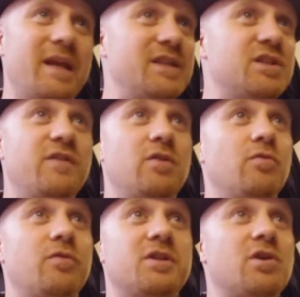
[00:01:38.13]
I
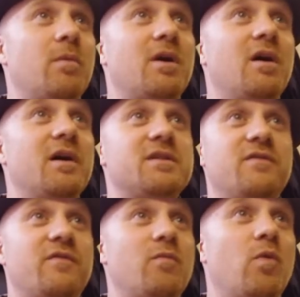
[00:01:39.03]
interviewed all the top
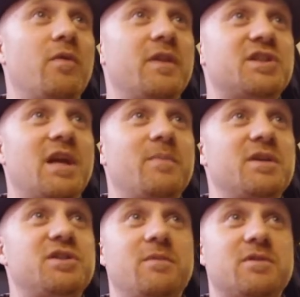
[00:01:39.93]
guys that won the
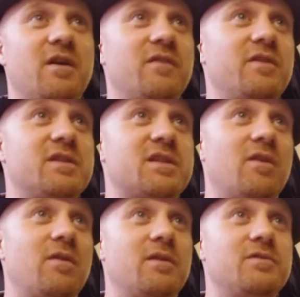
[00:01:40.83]
championships either in
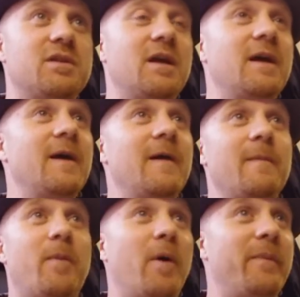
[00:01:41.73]
solos,
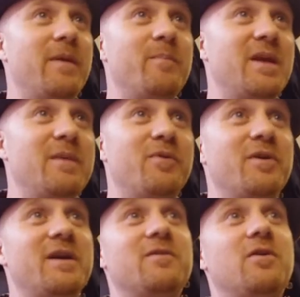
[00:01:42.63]
pop in,
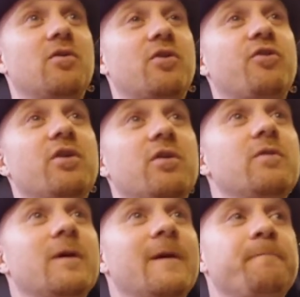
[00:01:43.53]
b-boy or, or
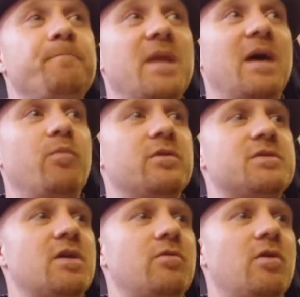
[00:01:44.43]
crew and we
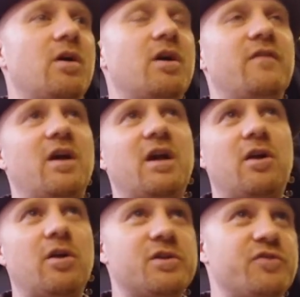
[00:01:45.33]
also got kind of like a
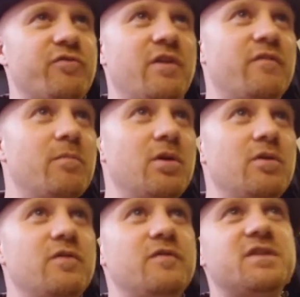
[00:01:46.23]
glossary of
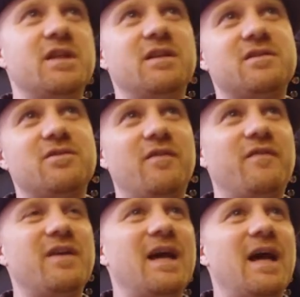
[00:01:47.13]
moves and sort of